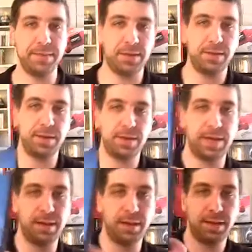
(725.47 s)

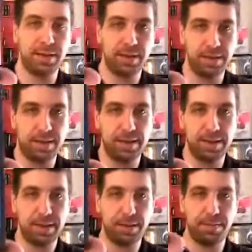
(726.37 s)
including
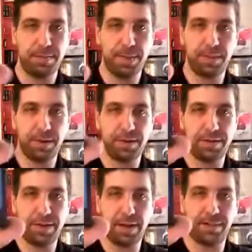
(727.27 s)
Big
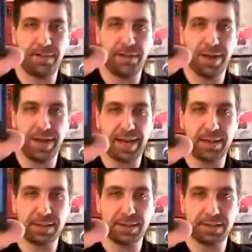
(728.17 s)
Bird's
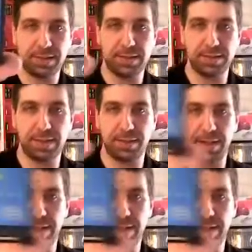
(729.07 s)
Funhouse. This is going to be a